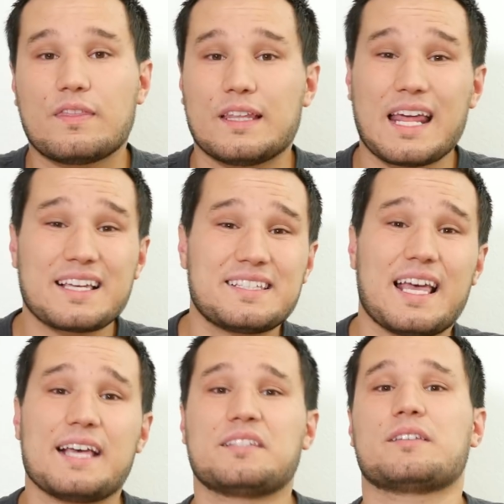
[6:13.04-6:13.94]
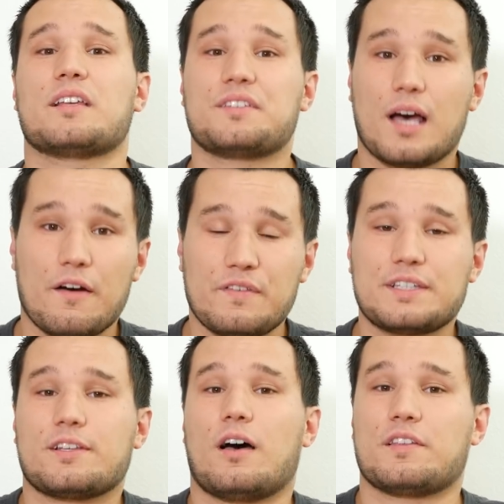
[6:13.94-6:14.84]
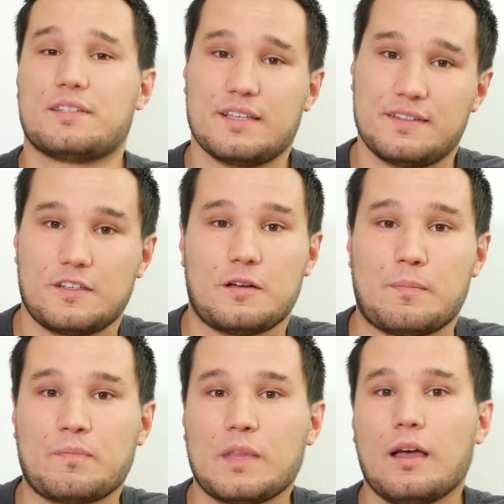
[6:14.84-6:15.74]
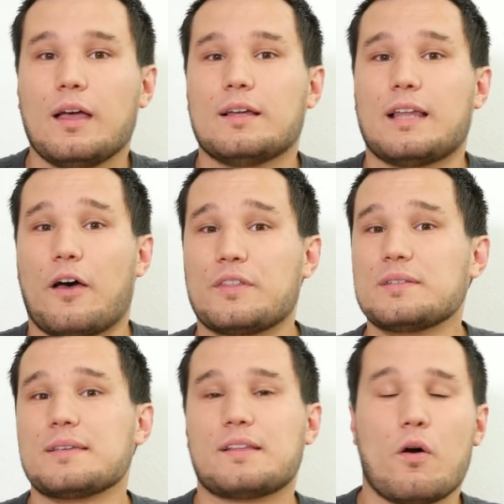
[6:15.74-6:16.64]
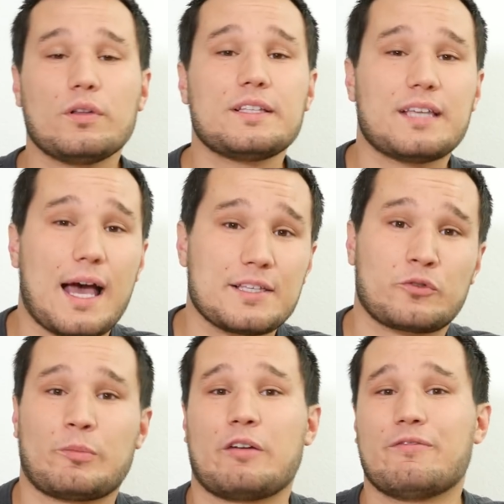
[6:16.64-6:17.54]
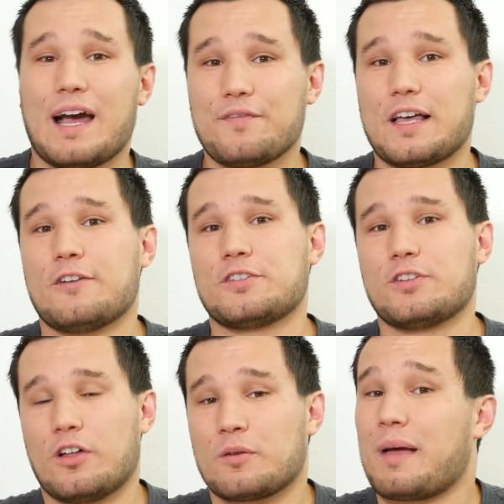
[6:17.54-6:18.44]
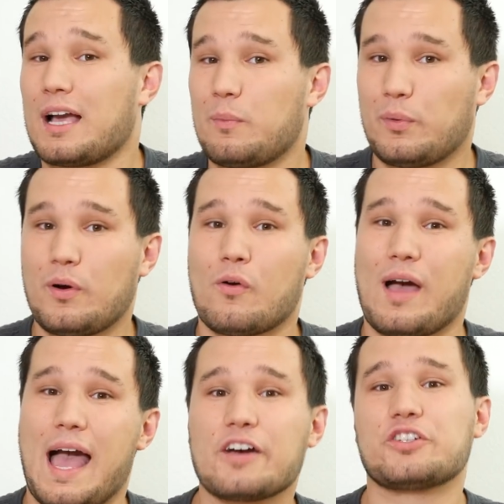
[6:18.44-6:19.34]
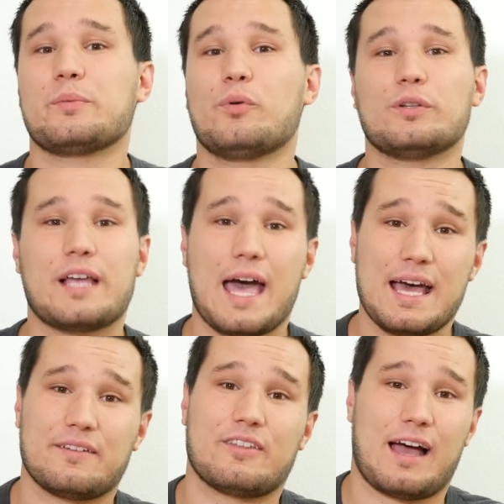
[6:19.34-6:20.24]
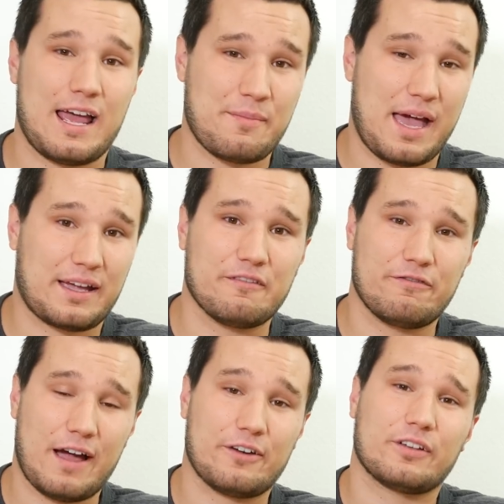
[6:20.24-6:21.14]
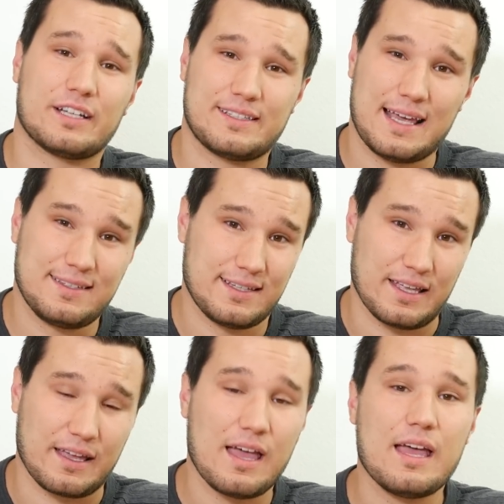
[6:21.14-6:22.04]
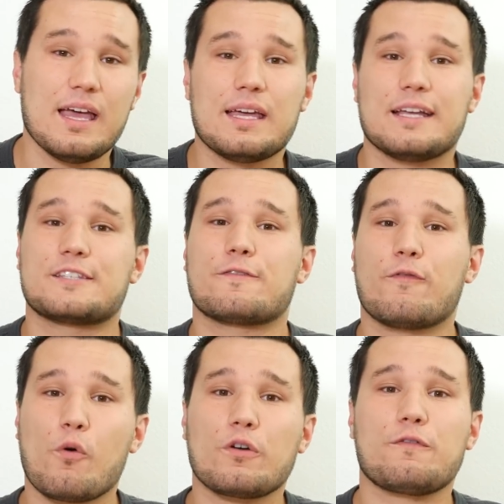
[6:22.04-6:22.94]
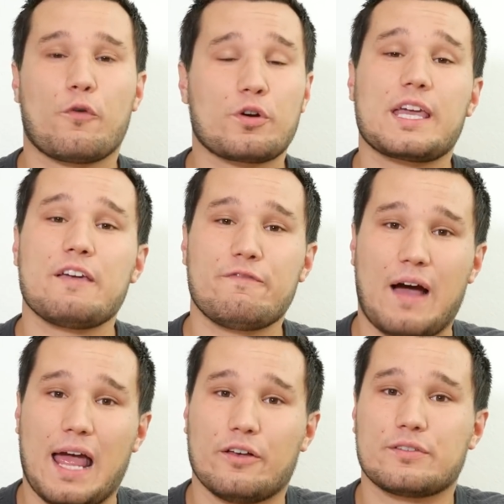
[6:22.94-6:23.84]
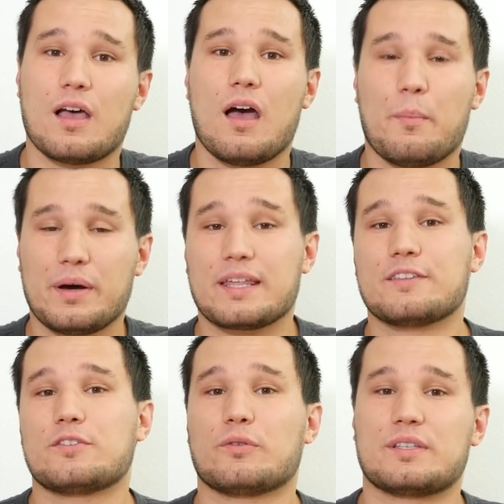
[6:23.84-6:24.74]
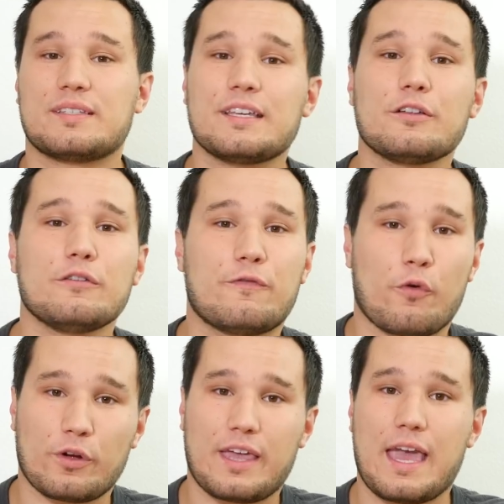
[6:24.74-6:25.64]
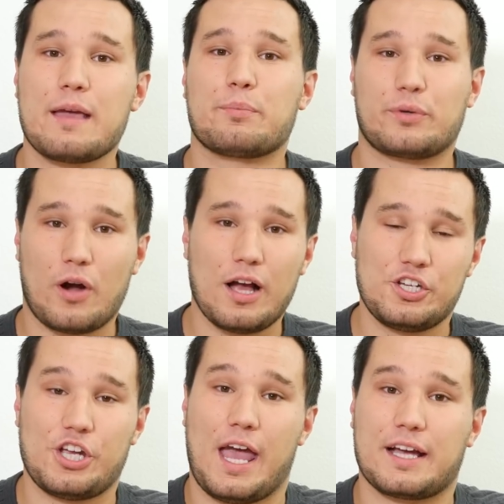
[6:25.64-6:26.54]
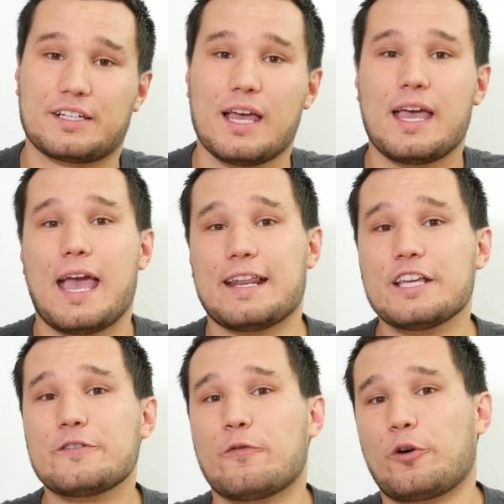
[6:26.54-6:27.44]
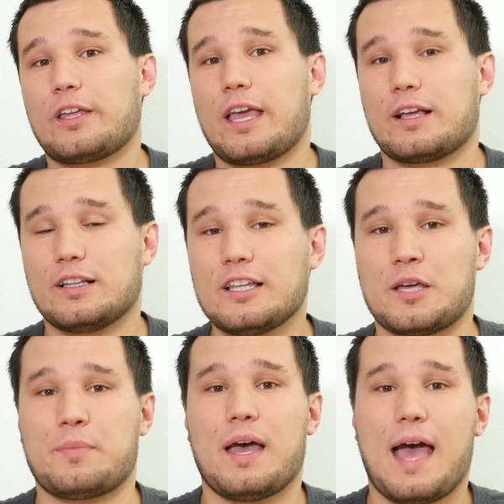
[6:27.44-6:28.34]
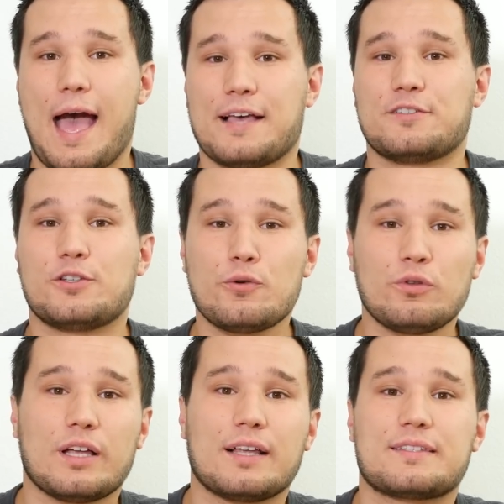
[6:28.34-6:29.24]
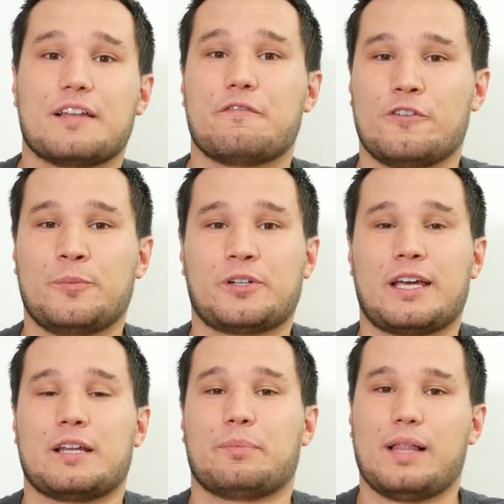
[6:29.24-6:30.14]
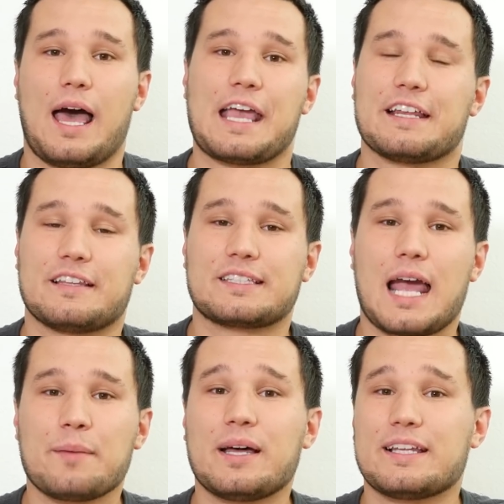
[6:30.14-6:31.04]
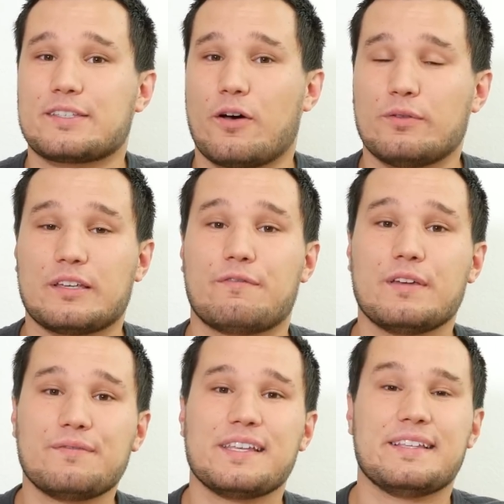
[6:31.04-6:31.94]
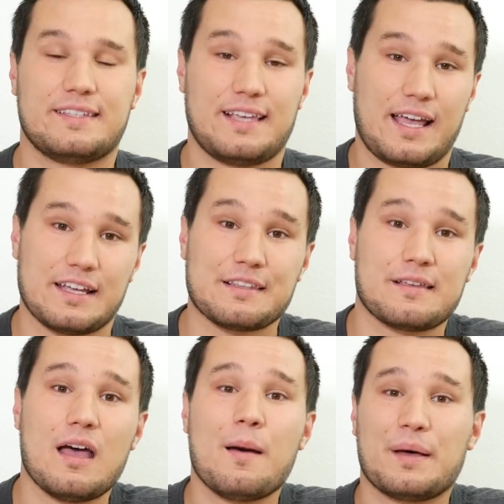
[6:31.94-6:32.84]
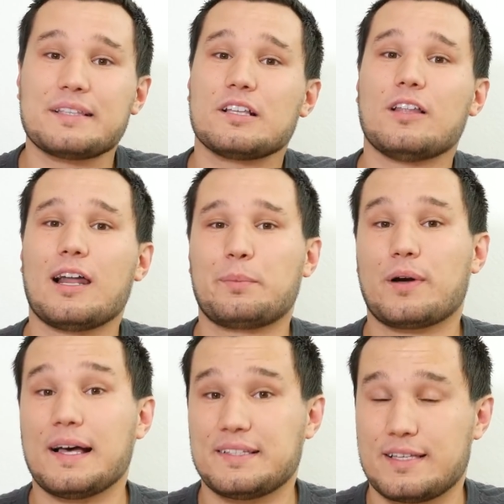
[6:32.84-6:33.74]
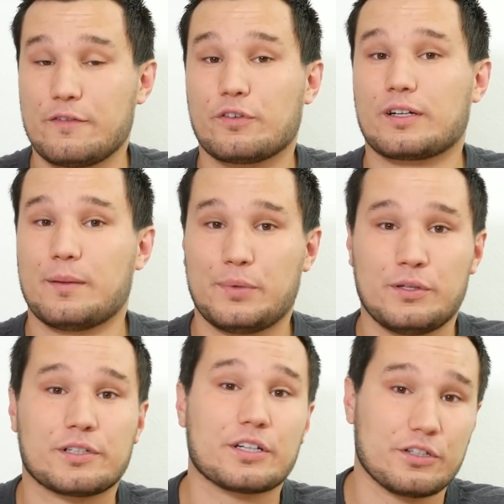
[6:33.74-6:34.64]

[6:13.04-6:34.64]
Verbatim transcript: The next test is the toughest on the system. Now this is the only test where my $5,000 Mac Pro actually pulled ahead of the iMac in Final Cut testing. It's four 4K files put into a single 4K project and each 4K clip has two LUTs and film grain applied, and the timeline is only 15 seconds. That's a lot of processing for a computer to